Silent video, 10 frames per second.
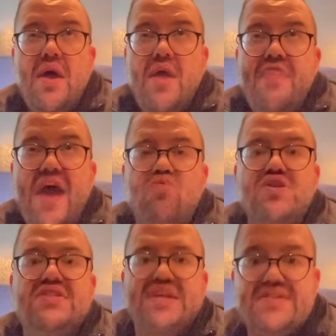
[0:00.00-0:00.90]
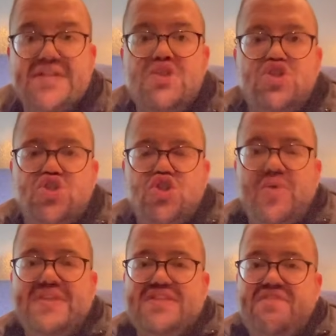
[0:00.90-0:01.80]
they're resistant to
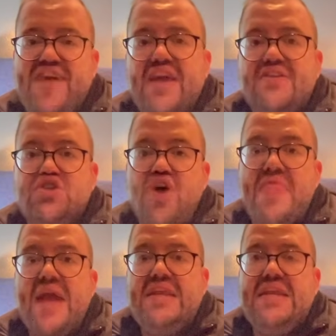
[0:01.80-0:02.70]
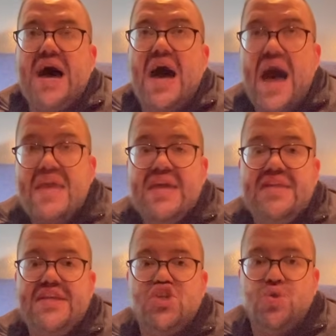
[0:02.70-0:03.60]
its effect, so they need a higher
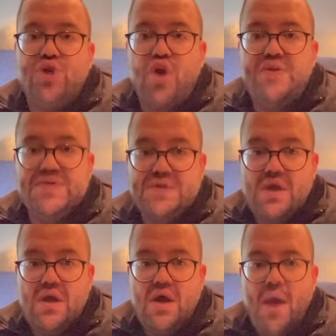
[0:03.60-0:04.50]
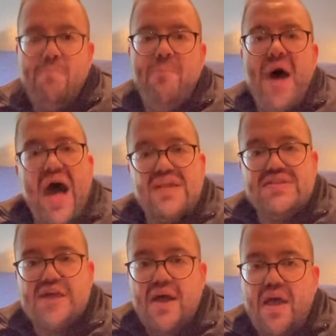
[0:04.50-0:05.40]
initial dose,
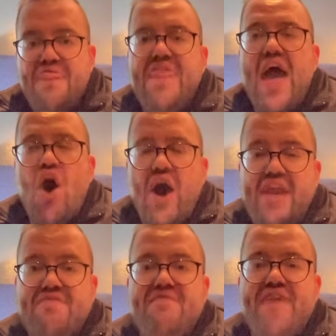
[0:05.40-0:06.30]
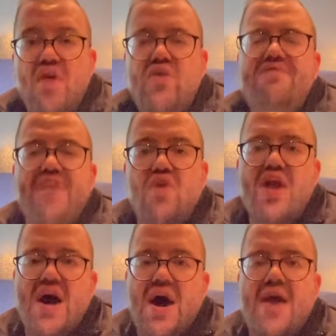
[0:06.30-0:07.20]
but they are at very, very
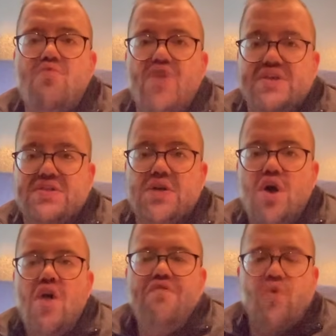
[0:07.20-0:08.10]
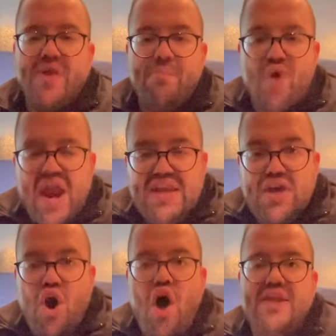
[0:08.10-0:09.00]
high risk for the
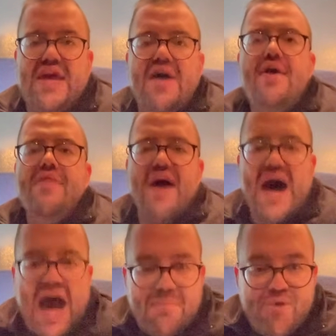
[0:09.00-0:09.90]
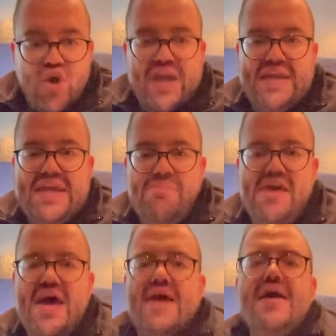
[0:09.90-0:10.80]
bradycardia, the
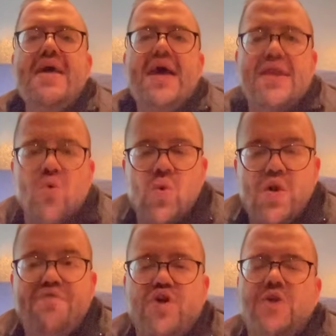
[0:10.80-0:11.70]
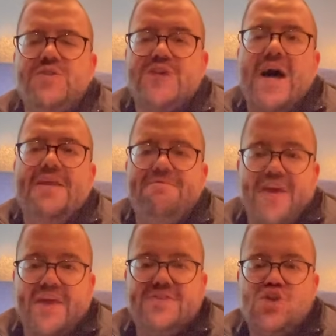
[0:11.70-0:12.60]
hyperkalemia, and all of those side
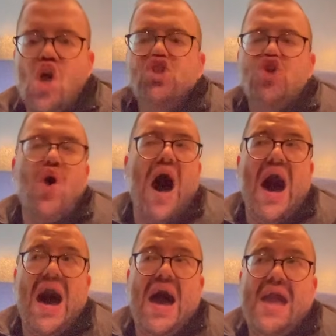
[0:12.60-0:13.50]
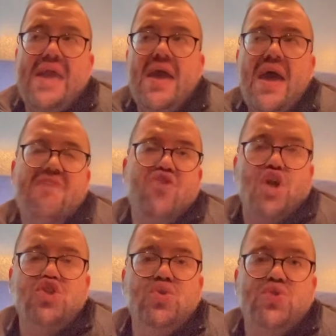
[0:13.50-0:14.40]
effects. So I have
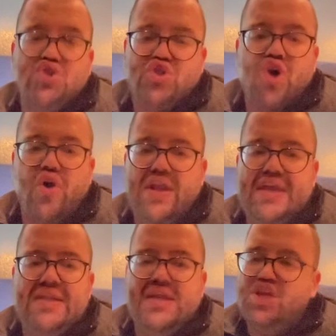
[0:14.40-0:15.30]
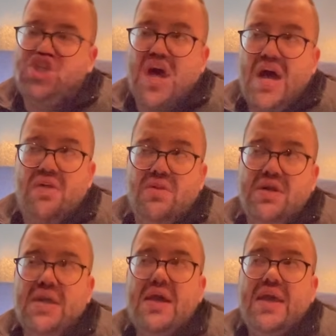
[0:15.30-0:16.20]
not used scoline in a child
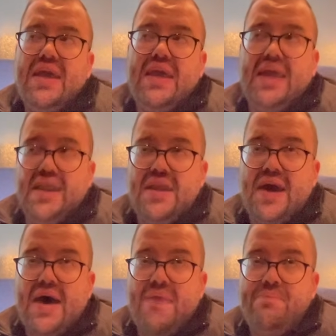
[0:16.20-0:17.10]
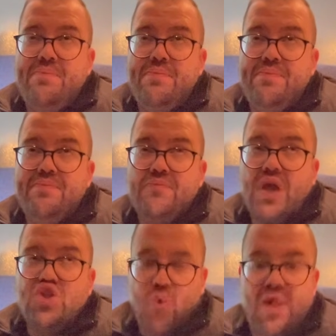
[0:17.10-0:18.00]
in
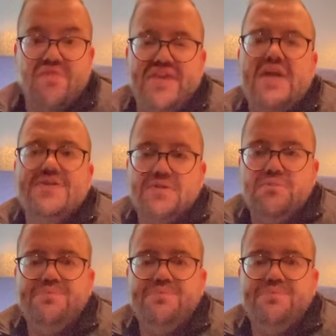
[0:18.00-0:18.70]
12 years.